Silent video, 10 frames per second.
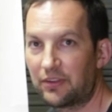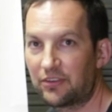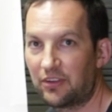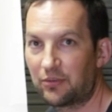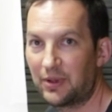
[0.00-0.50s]

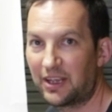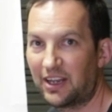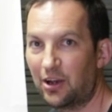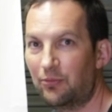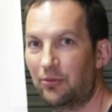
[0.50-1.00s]
this has been
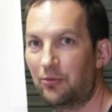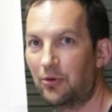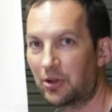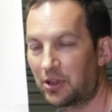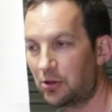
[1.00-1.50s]
helpful
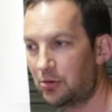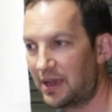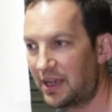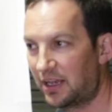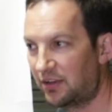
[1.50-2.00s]
for you,
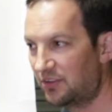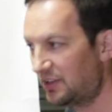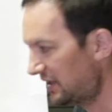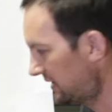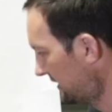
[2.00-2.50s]
and
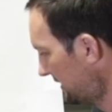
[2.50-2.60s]
I